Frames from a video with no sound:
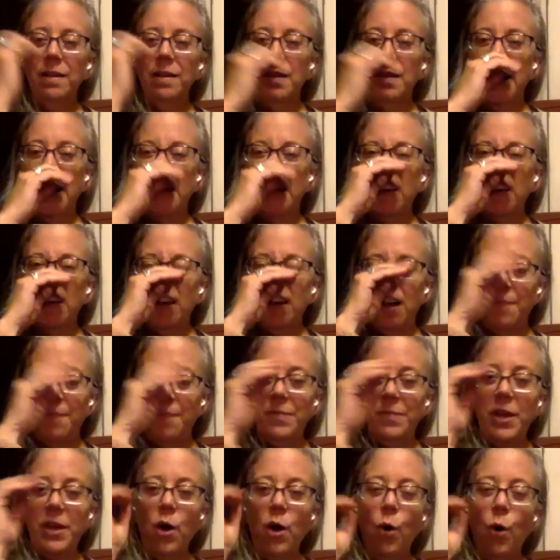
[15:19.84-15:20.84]
Like
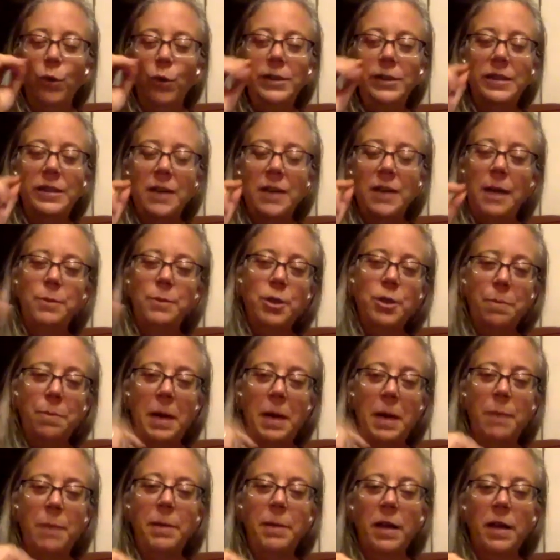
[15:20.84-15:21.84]
the only time she
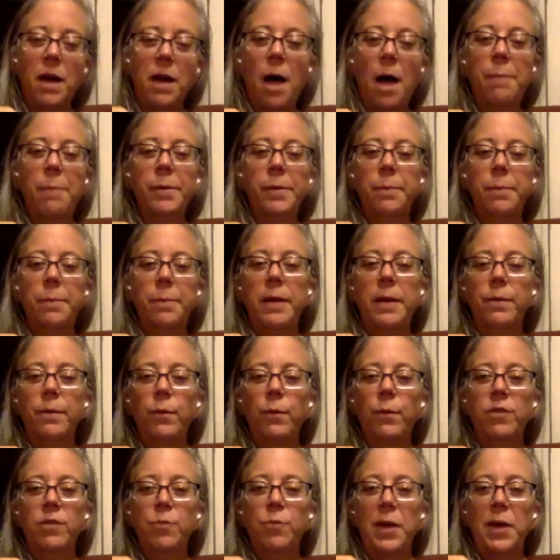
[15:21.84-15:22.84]
paid me a compliment
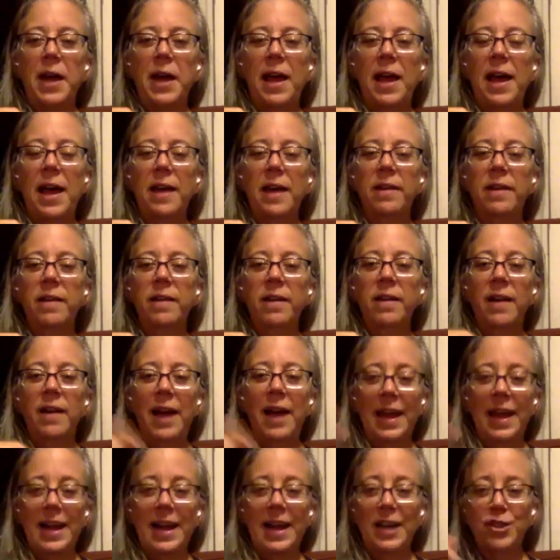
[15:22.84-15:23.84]
was when I had
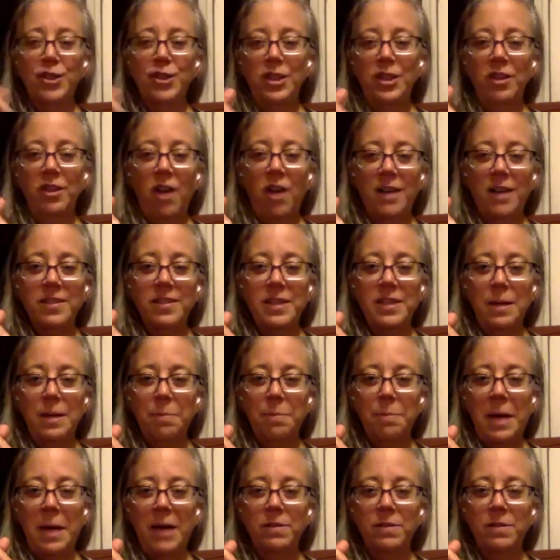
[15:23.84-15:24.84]
actually lost
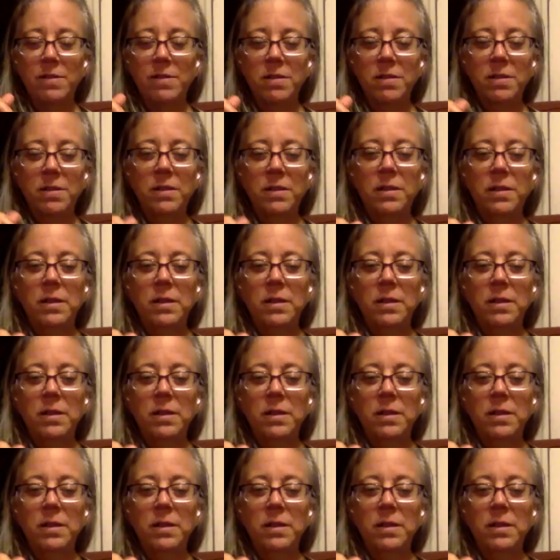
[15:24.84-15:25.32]
10 pounds.